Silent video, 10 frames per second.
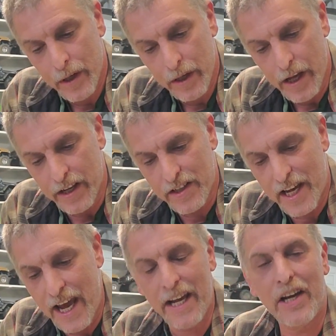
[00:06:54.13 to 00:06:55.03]
It's
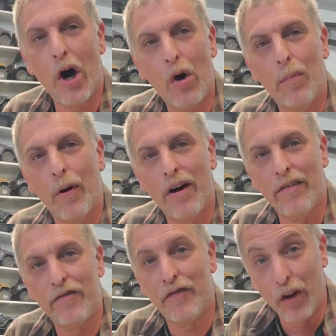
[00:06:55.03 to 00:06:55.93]
King Cobra of
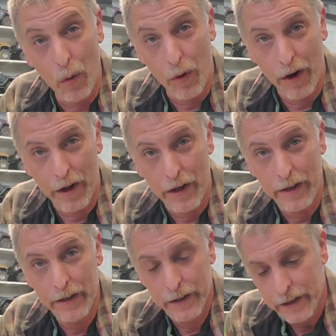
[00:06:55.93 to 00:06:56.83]
Florida.
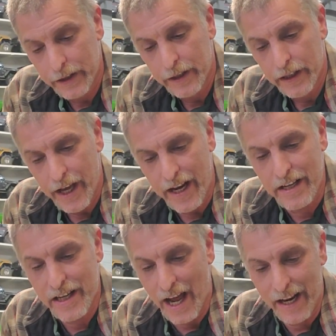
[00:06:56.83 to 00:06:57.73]
And
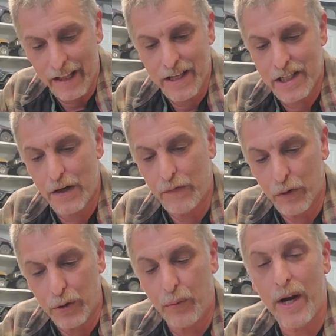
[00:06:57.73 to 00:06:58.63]
he's got it listed for
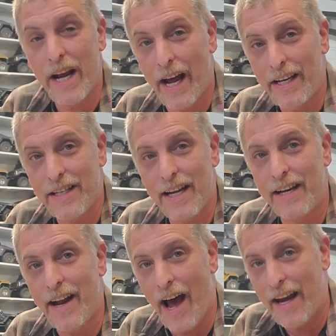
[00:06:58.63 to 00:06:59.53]

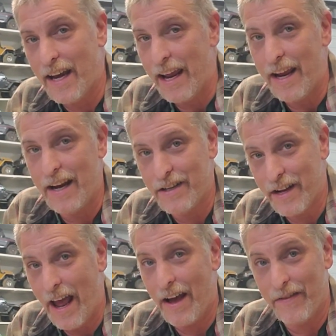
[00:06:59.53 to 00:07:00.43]
$319.90. He doesn't
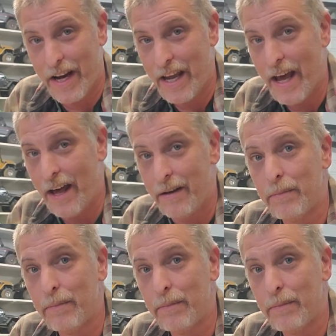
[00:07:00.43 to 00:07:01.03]
have any yet,